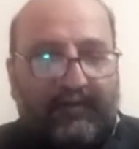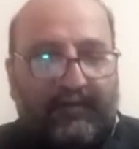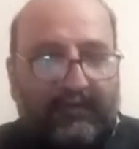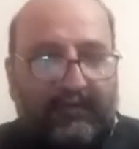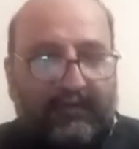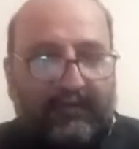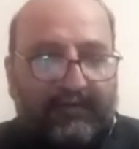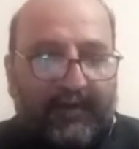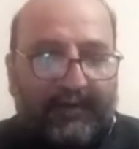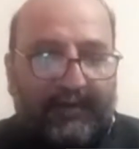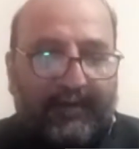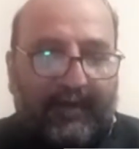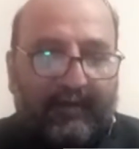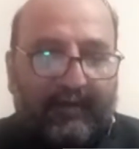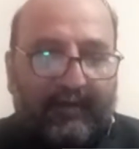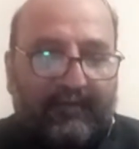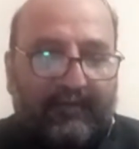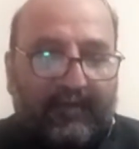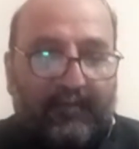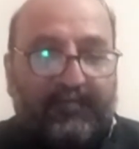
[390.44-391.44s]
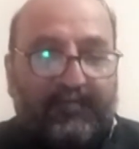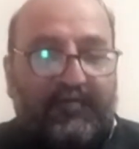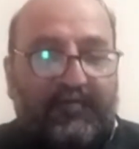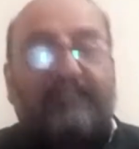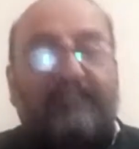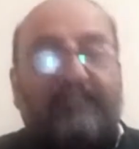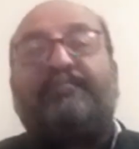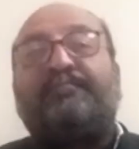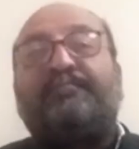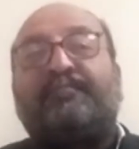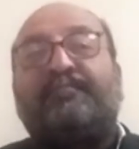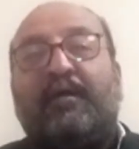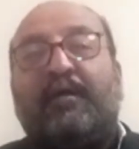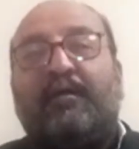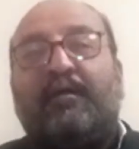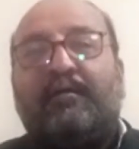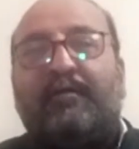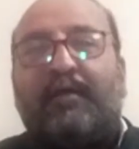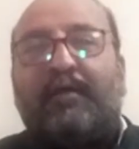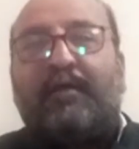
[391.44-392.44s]
One kind of a change what
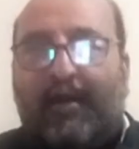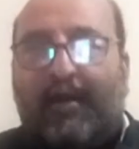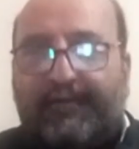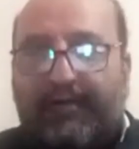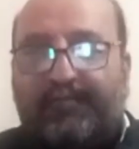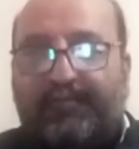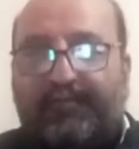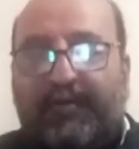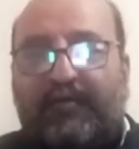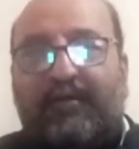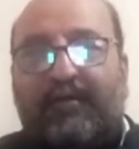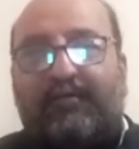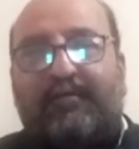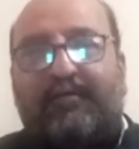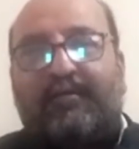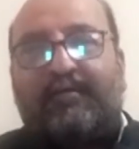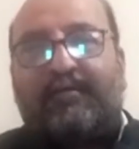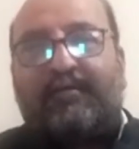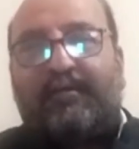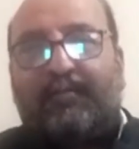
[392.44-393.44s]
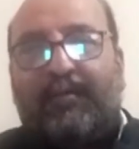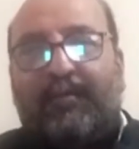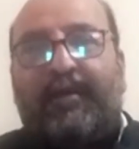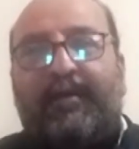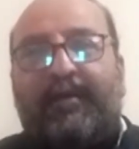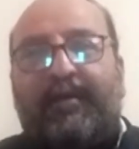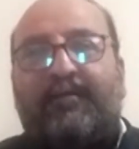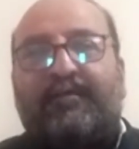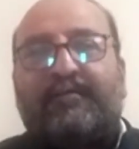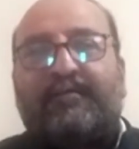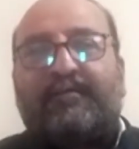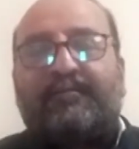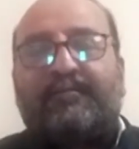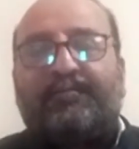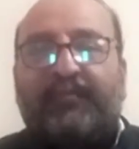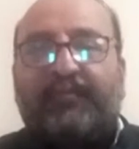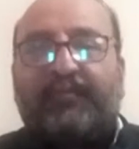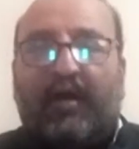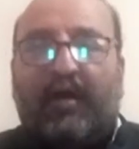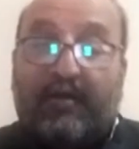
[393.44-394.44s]
we are observing, that is
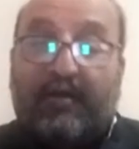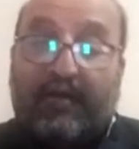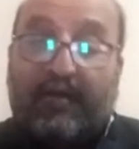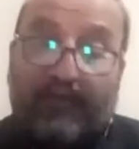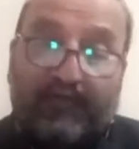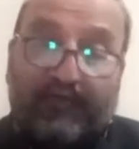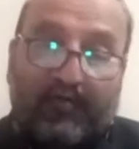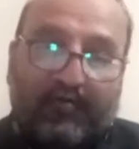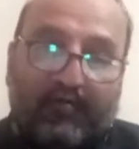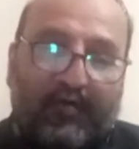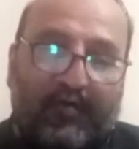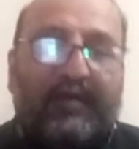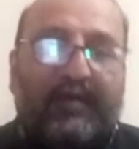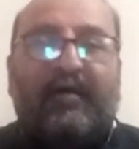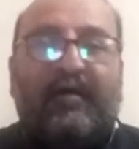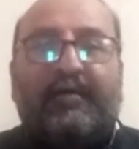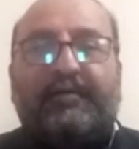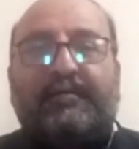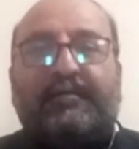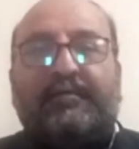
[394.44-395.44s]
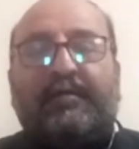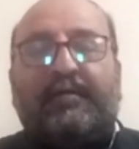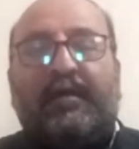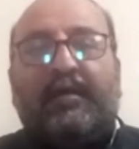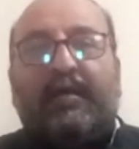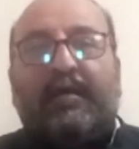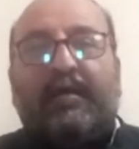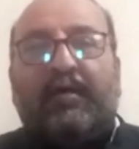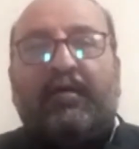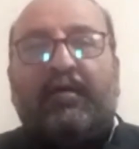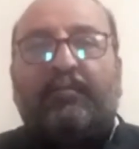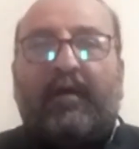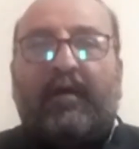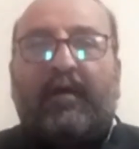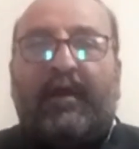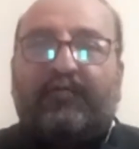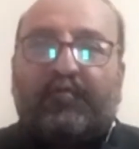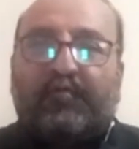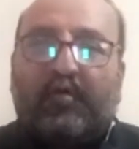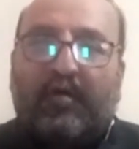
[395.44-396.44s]
called as today's society is a
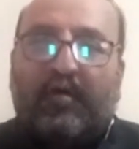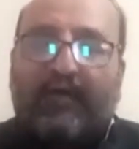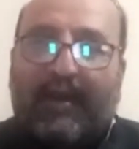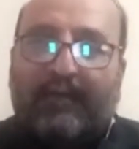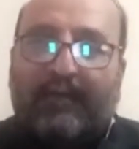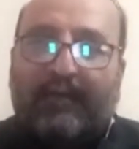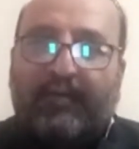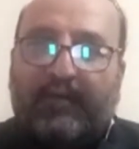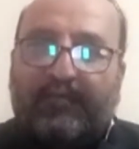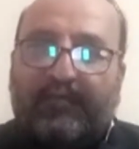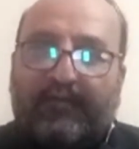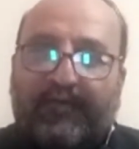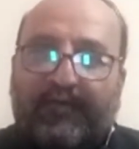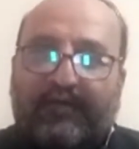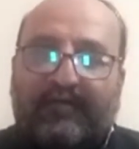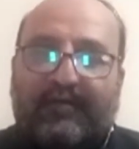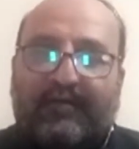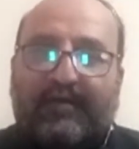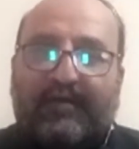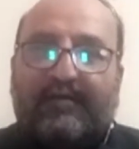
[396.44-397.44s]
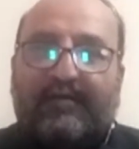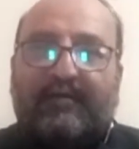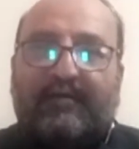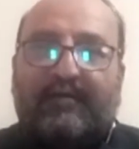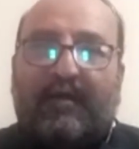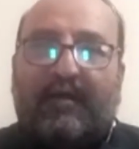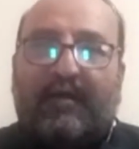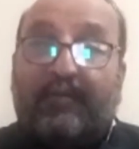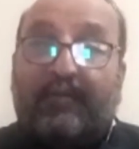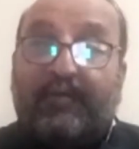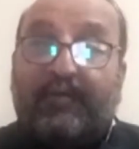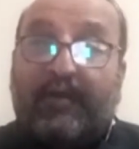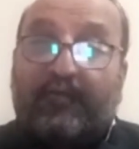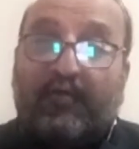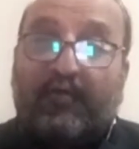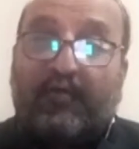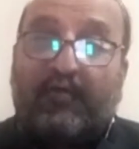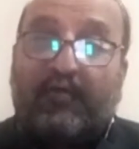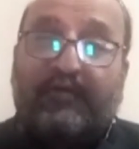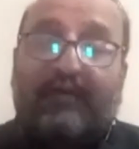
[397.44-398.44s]
quality consciousness society.
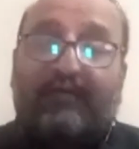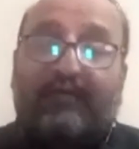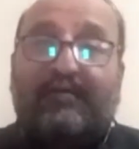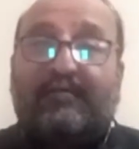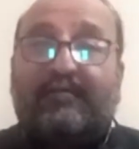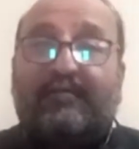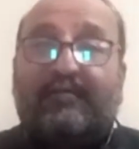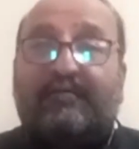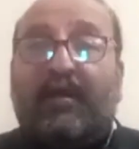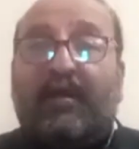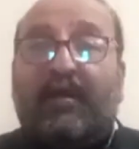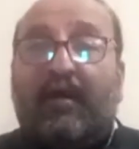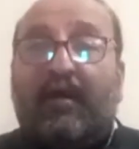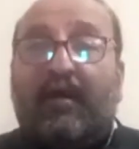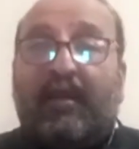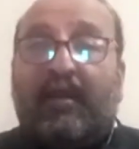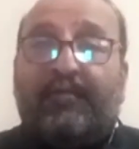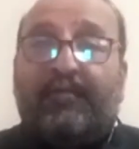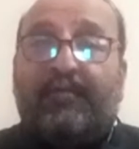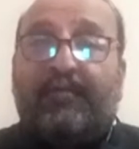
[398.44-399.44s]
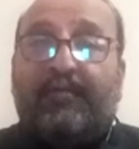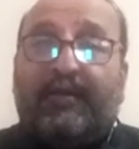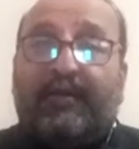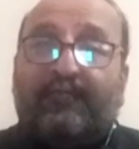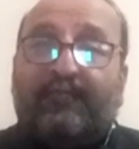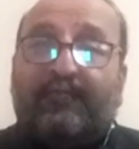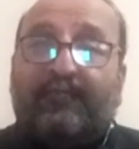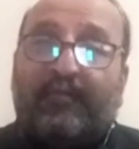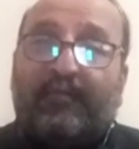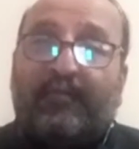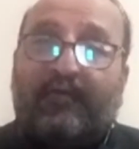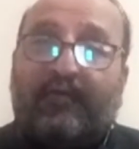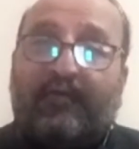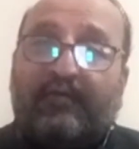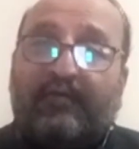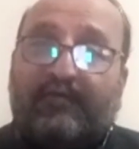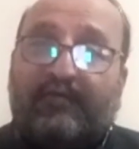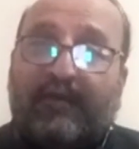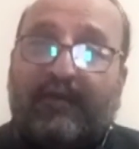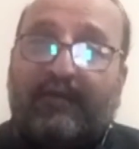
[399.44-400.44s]
Quality is the order of the
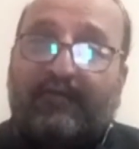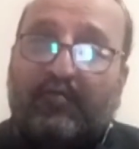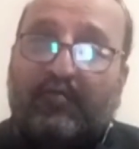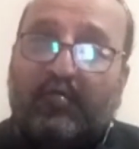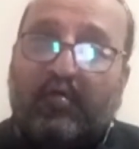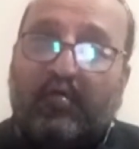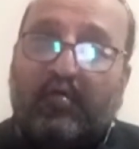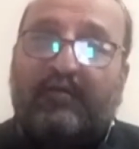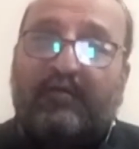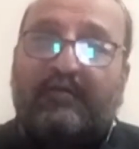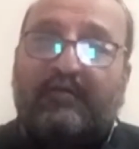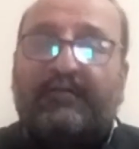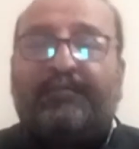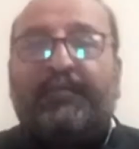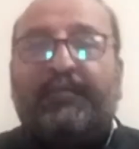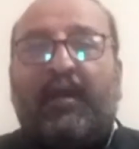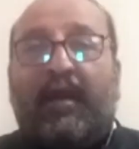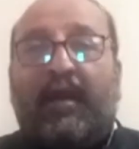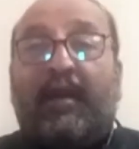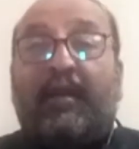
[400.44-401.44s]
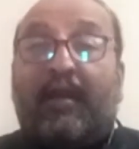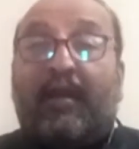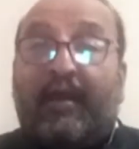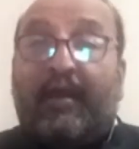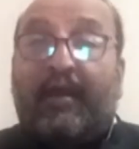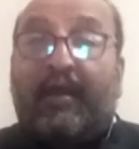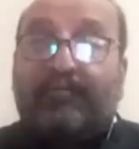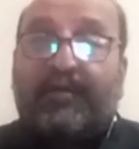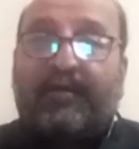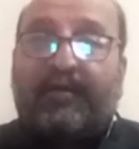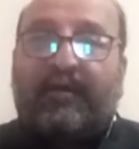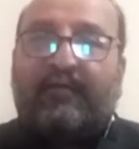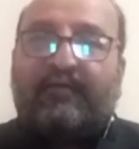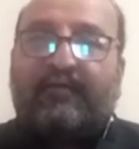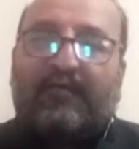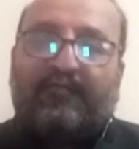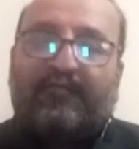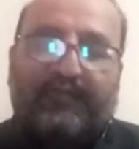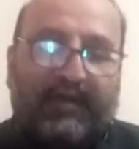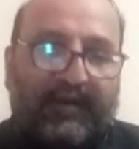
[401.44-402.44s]
day. Everyone wants quality.
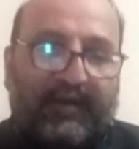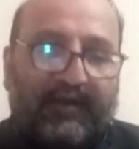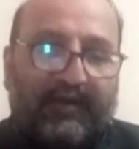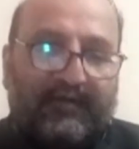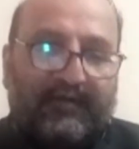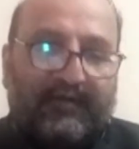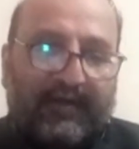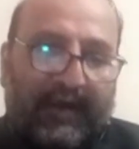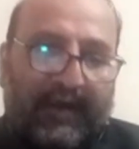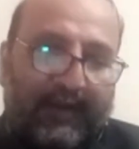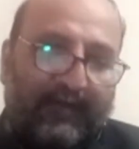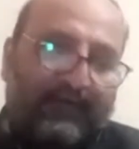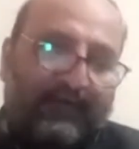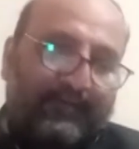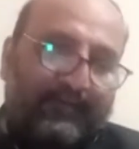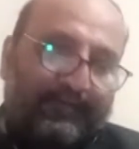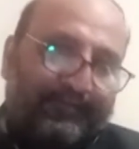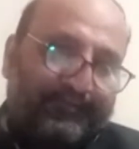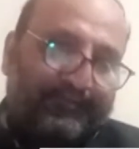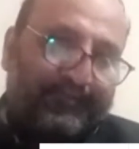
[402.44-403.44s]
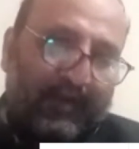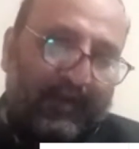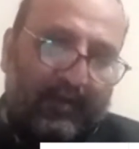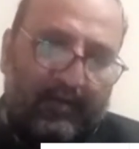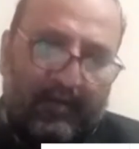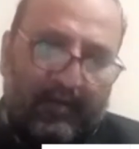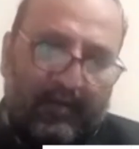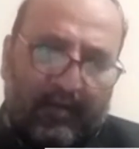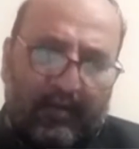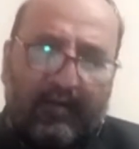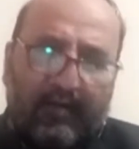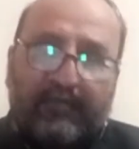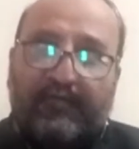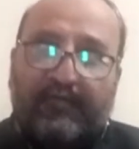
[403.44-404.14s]
Everyone expects quality.